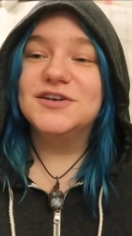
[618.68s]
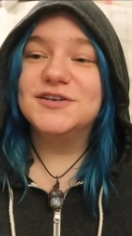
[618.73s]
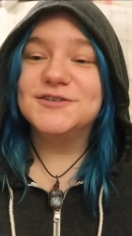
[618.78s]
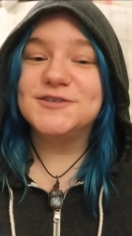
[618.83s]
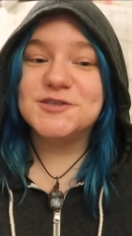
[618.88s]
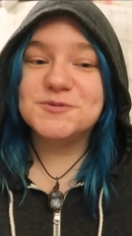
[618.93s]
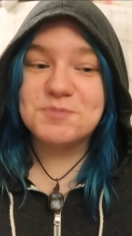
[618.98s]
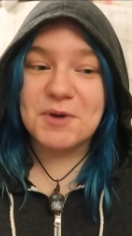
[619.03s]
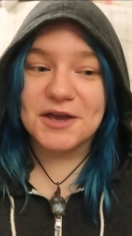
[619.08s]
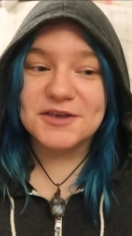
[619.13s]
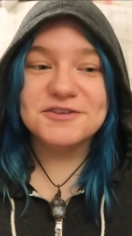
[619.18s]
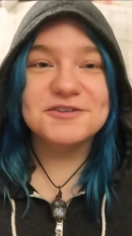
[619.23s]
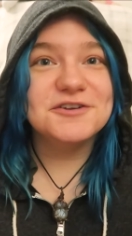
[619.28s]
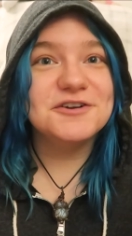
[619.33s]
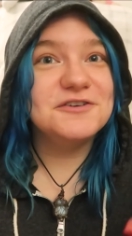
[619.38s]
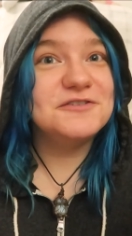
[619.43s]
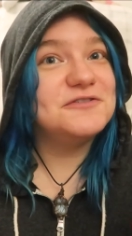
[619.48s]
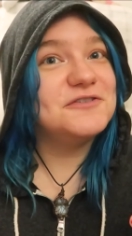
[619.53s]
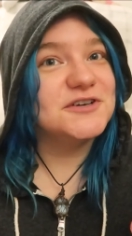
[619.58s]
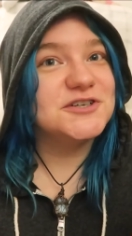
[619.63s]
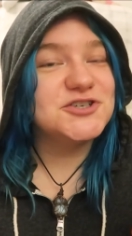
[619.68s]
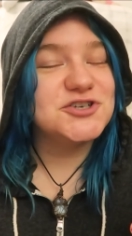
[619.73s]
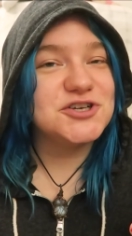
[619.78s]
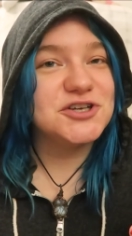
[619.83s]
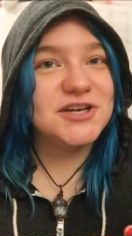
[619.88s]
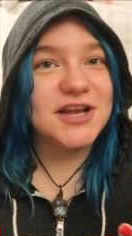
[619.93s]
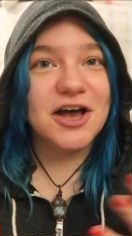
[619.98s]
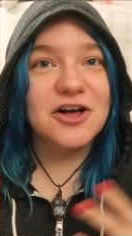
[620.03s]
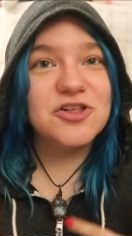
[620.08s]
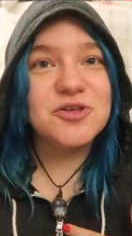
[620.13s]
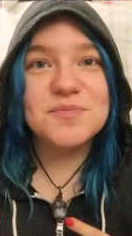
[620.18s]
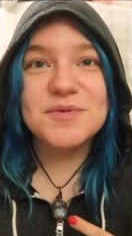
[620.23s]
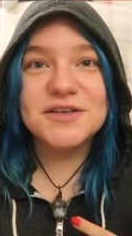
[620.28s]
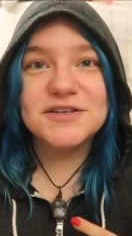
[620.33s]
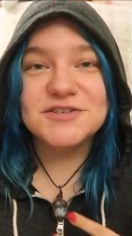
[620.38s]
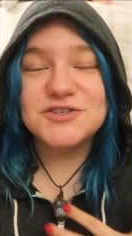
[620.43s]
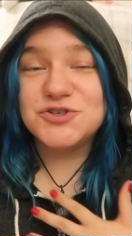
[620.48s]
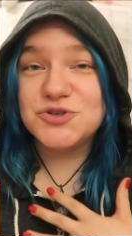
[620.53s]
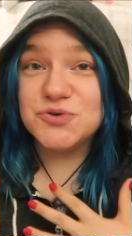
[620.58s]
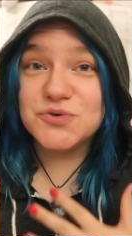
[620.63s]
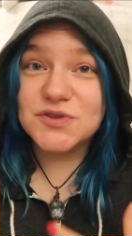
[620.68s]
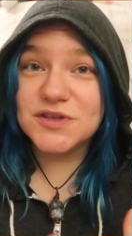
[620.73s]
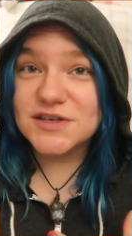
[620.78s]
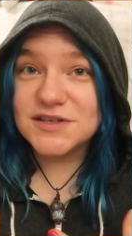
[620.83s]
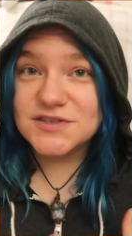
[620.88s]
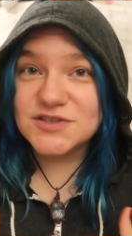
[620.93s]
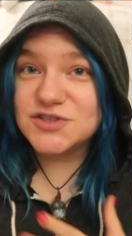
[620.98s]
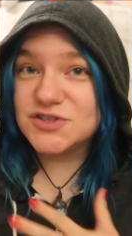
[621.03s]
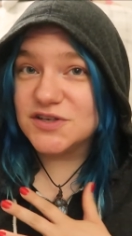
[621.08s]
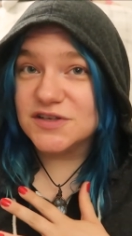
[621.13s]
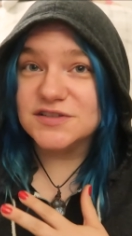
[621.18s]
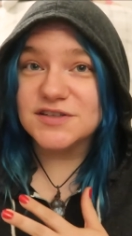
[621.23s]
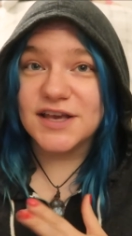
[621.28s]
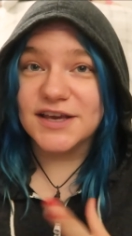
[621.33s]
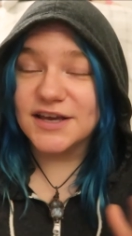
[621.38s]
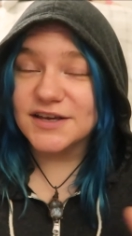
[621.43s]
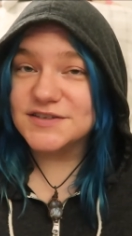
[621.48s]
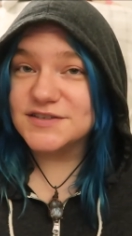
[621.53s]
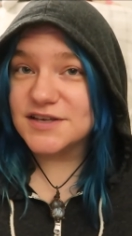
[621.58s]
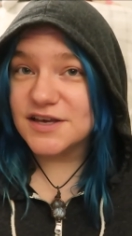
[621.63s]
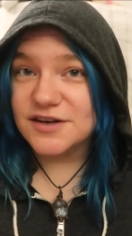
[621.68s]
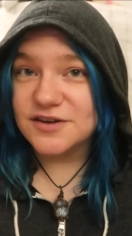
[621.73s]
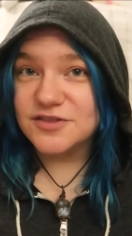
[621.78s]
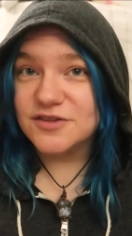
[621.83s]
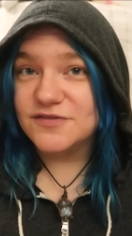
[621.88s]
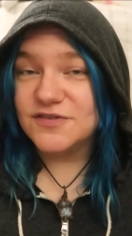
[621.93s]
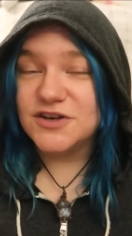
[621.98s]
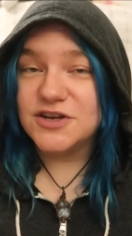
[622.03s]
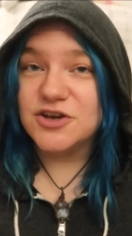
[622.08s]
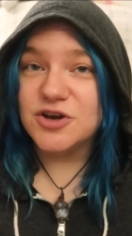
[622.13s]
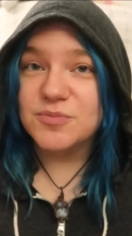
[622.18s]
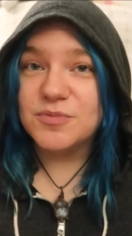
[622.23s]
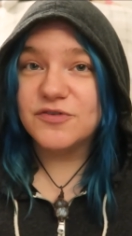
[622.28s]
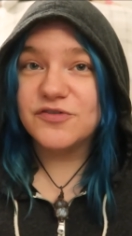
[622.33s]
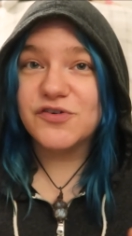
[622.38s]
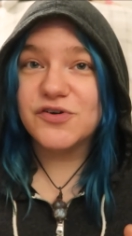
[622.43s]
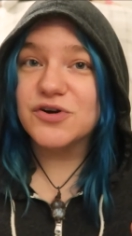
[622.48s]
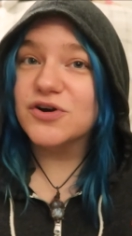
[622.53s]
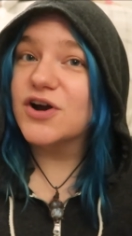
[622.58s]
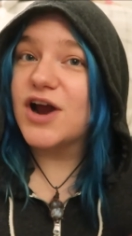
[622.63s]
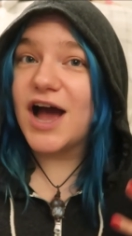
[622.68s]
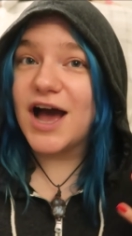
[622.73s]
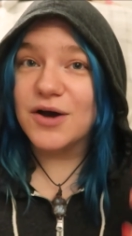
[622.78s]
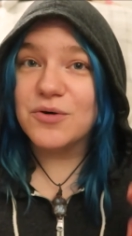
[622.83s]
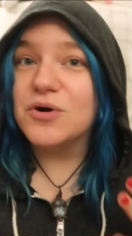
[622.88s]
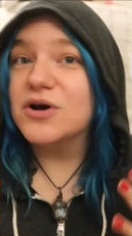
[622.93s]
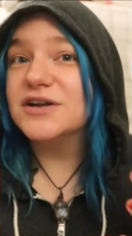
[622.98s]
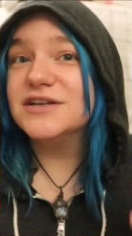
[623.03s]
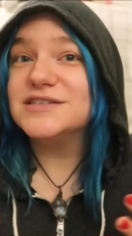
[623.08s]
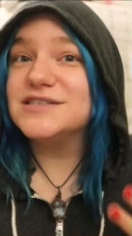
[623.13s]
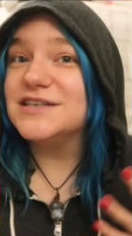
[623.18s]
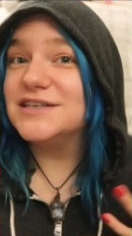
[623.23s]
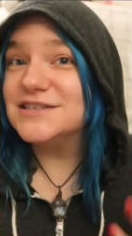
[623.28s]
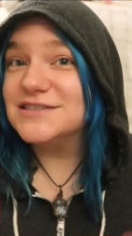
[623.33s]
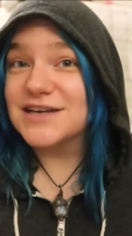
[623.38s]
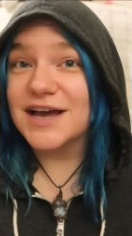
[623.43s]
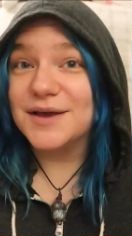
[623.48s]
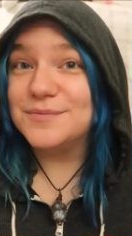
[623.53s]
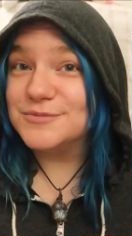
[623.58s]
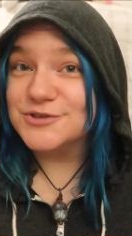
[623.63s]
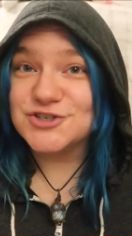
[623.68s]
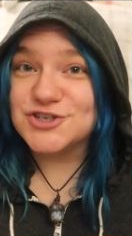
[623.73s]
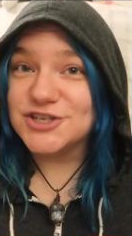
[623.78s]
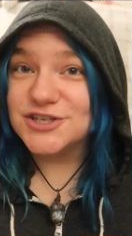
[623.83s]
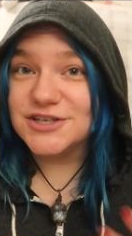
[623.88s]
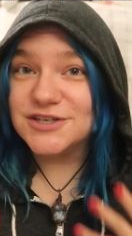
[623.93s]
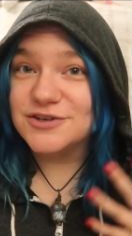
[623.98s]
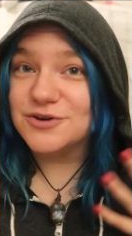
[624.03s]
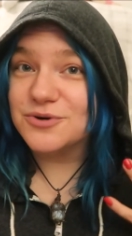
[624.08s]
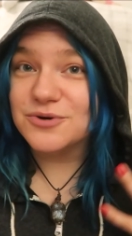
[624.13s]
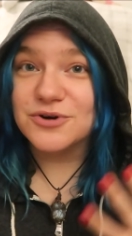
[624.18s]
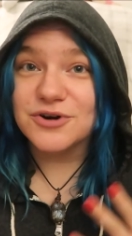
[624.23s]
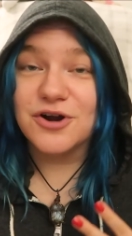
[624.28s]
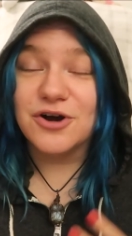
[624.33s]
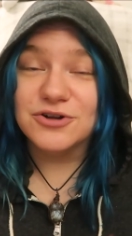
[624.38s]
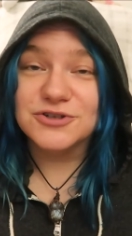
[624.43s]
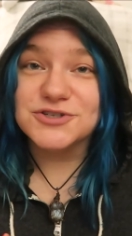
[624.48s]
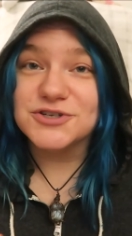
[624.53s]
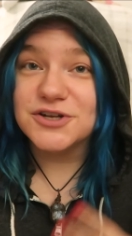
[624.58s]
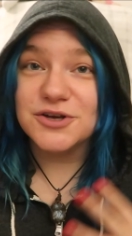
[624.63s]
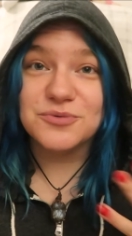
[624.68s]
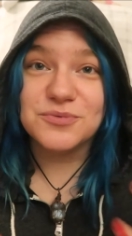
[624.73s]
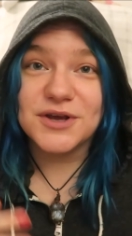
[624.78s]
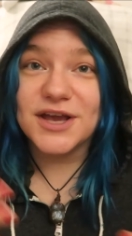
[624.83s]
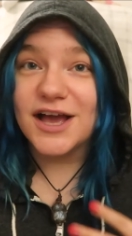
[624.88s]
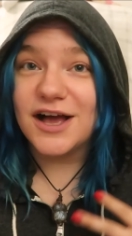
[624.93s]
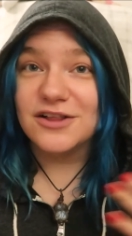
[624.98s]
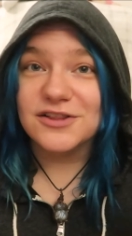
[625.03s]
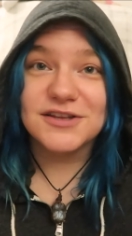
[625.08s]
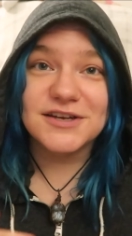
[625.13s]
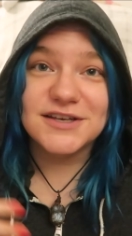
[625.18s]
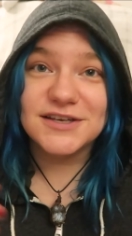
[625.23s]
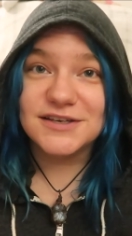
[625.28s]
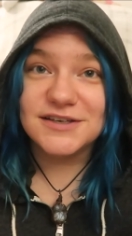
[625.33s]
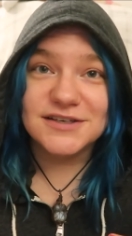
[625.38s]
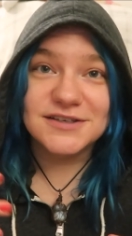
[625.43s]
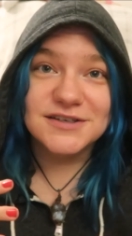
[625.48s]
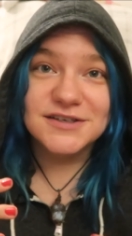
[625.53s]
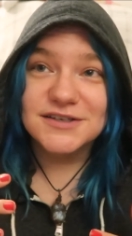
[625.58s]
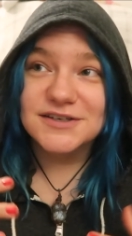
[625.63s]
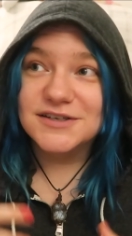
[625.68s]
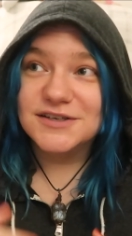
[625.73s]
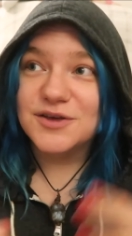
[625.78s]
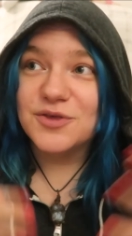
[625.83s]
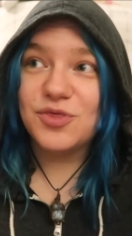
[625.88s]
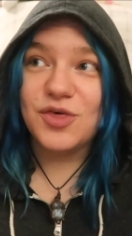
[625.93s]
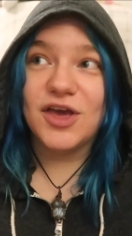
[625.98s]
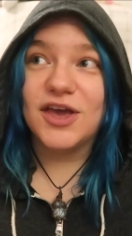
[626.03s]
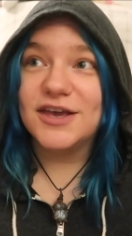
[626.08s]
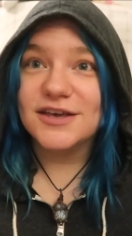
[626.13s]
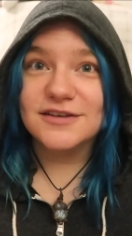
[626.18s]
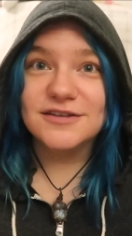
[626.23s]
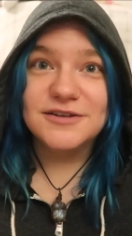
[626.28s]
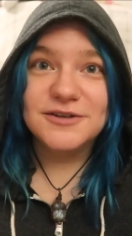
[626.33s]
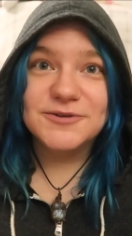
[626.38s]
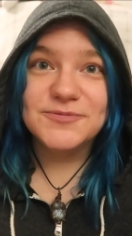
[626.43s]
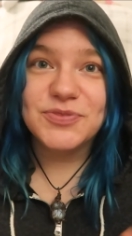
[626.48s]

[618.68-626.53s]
speculative fiction element to this. Like I said in the video before, I want to see a time machine or an alternate reality thing.